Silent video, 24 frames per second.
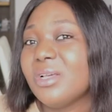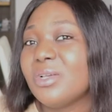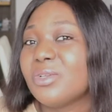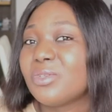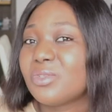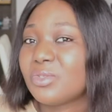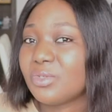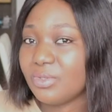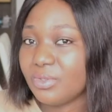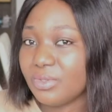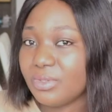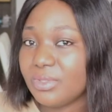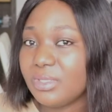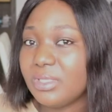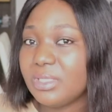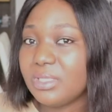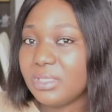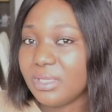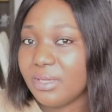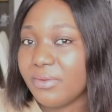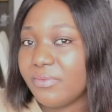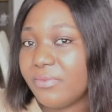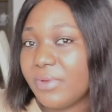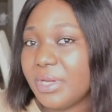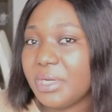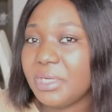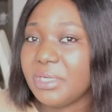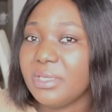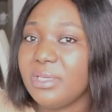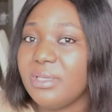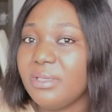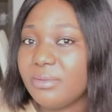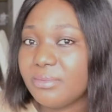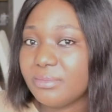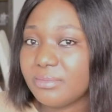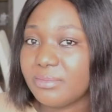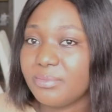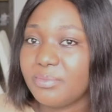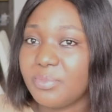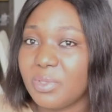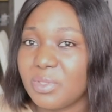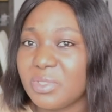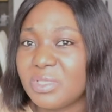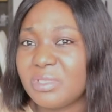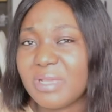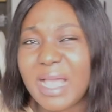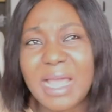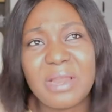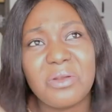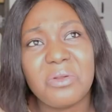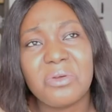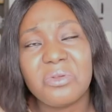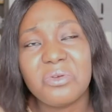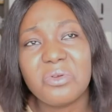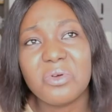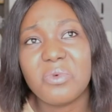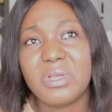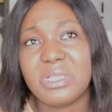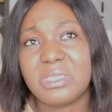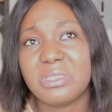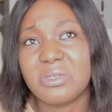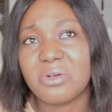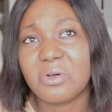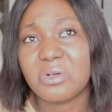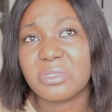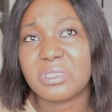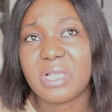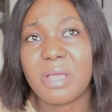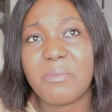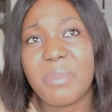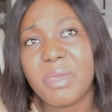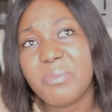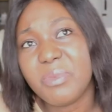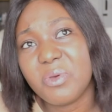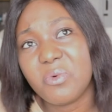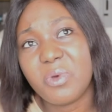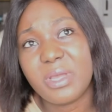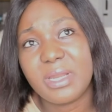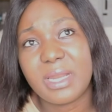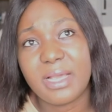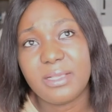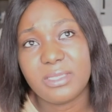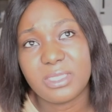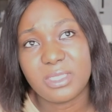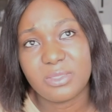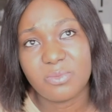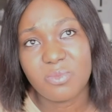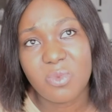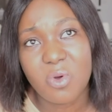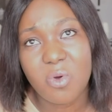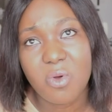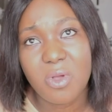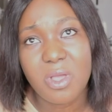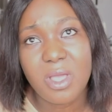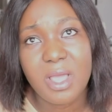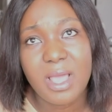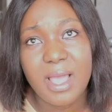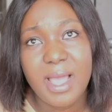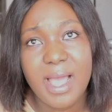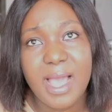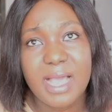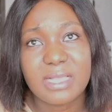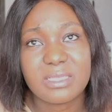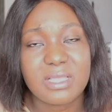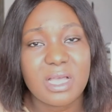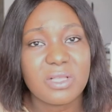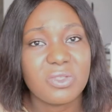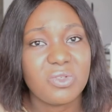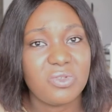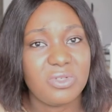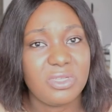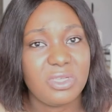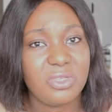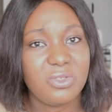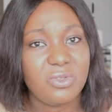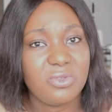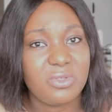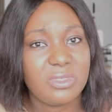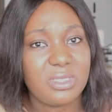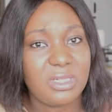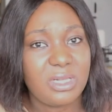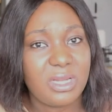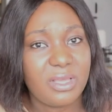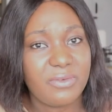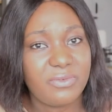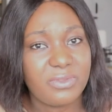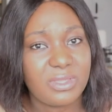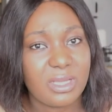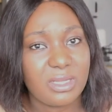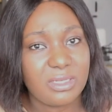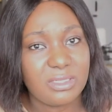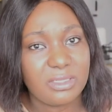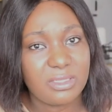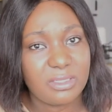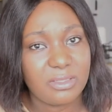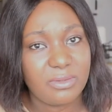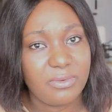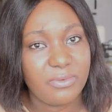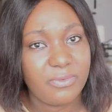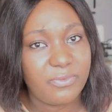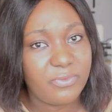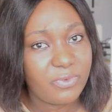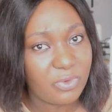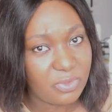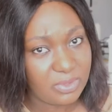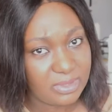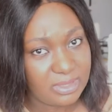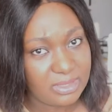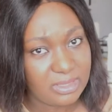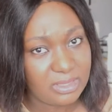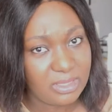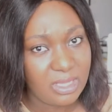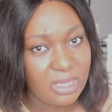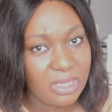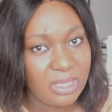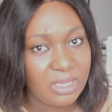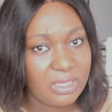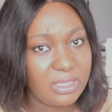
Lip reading: So it did very possible. I don't know waiting cause I maybe when I small, I start to use left hand first.